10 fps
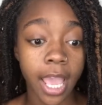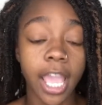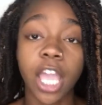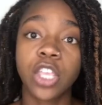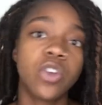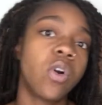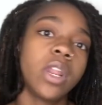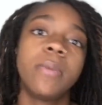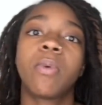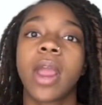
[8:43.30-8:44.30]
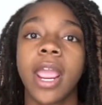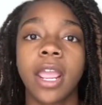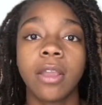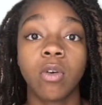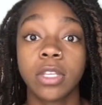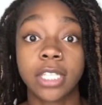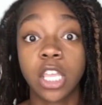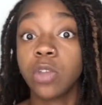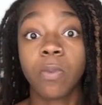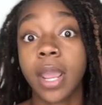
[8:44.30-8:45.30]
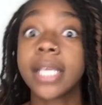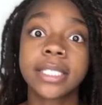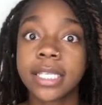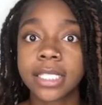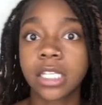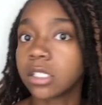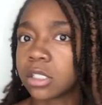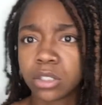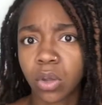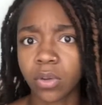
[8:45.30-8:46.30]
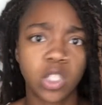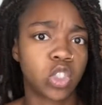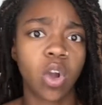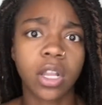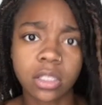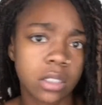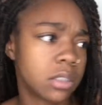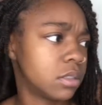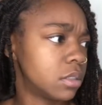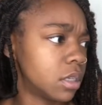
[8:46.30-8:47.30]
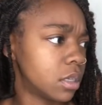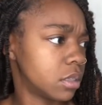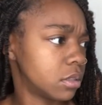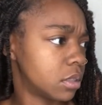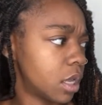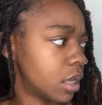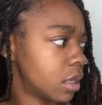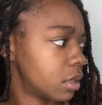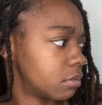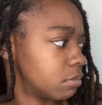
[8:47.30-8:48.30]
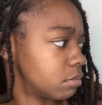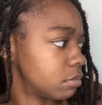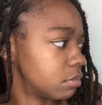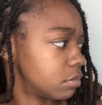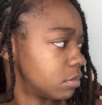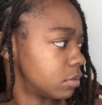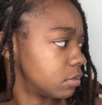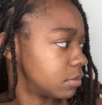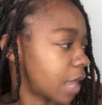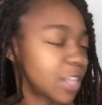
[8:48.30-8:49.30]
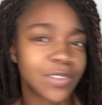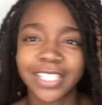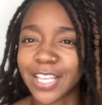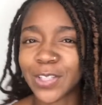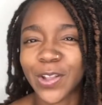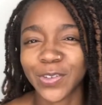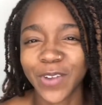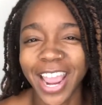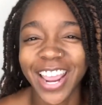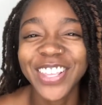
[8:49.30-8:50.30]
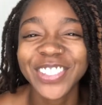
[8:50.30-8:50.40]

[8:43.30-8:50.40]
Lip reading: and you only braid, or say you braid 6 inches, you know, it starts to I was gonna say start the rain.